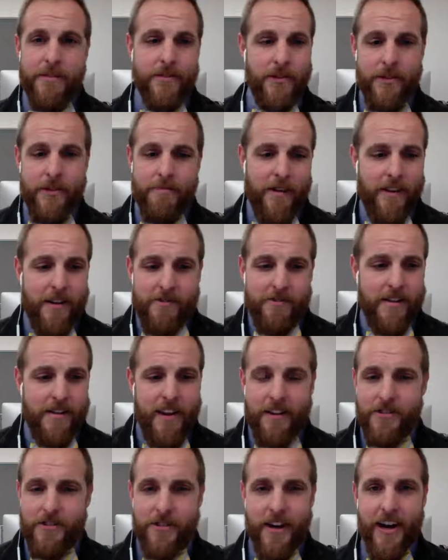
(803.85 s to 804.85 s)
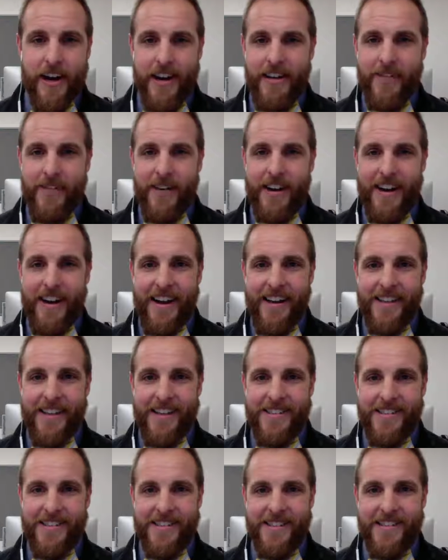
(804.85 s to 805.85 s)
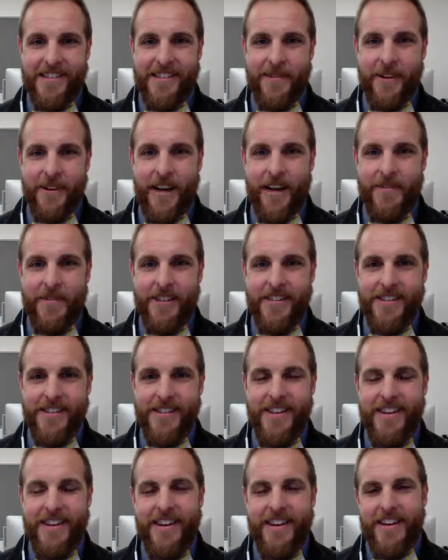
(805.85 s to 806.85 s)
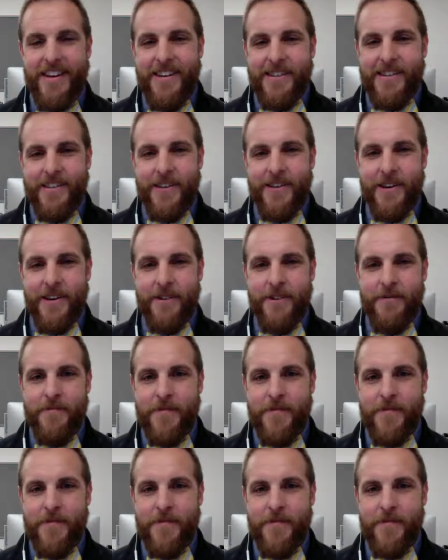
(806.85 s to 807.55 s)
Trump, I'll try it, why not? Let's see what happens. So